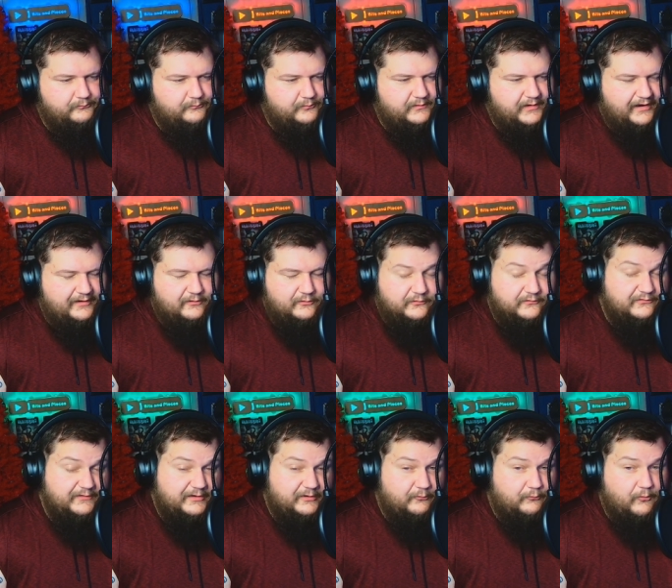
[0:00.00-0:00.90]
kind of looks
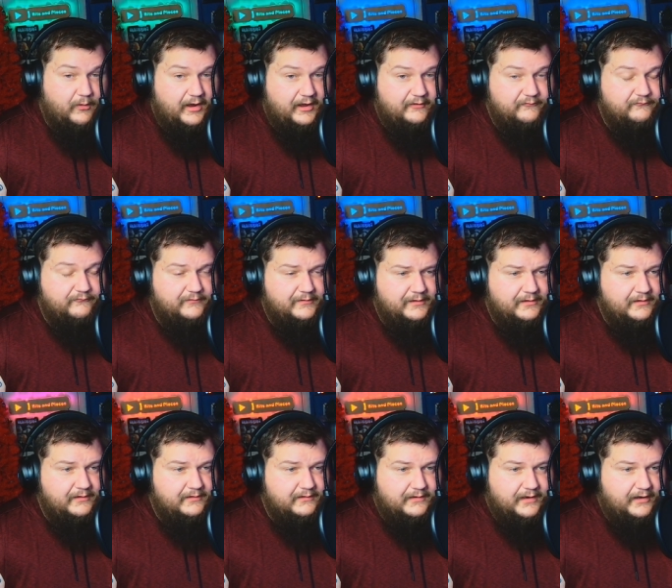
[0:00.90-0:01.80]
like her wife.
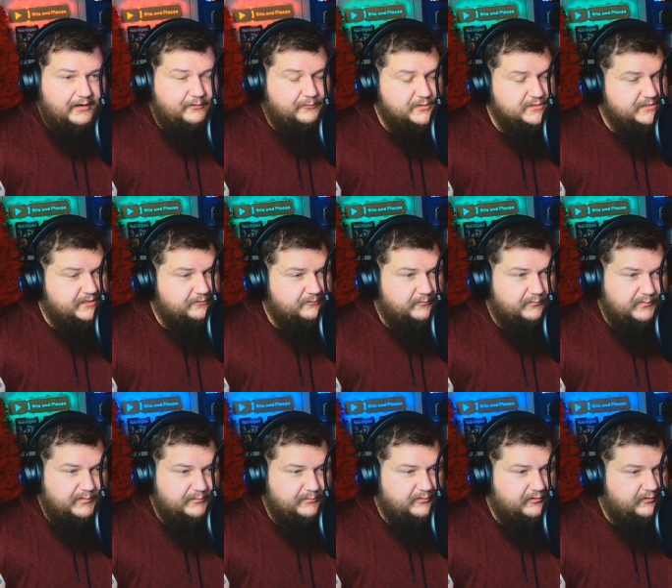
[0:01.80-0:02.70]
God, I wish I
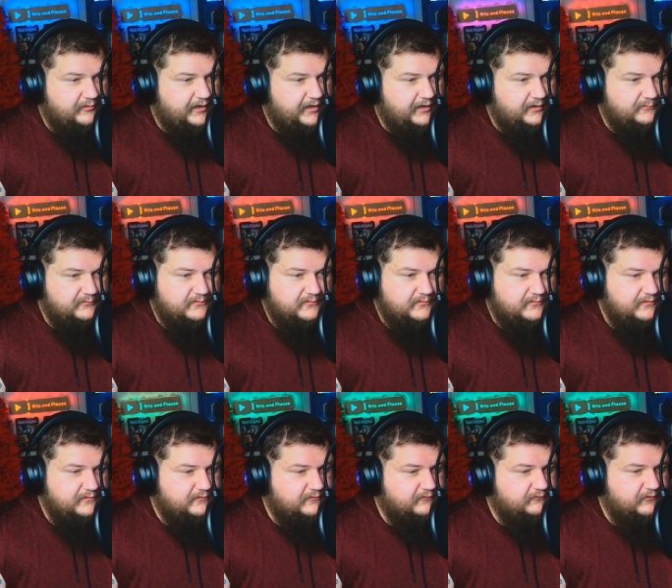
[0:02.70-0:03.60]
remember their names.
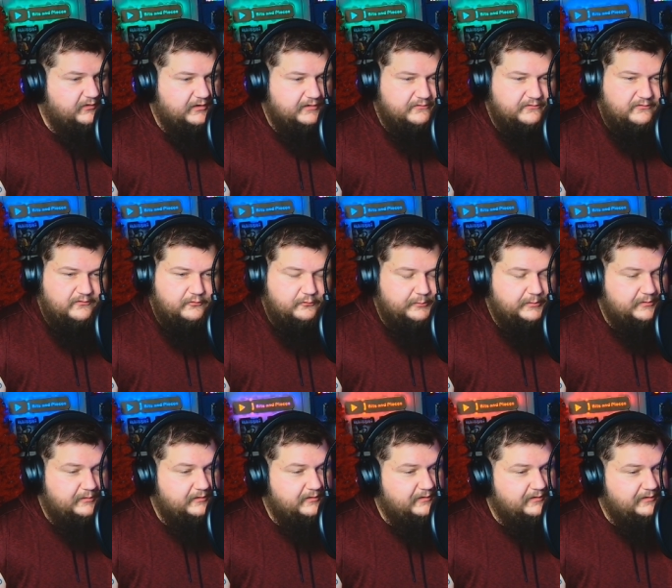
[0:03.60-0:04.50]
This is fucking
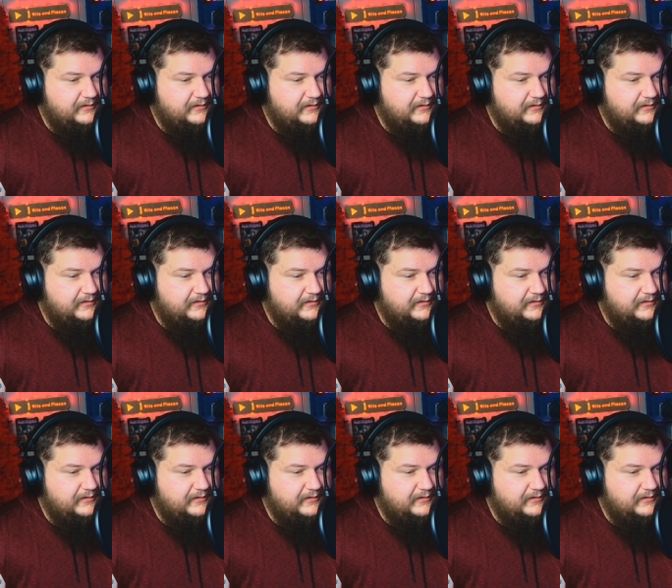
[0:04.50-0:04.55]
stupid.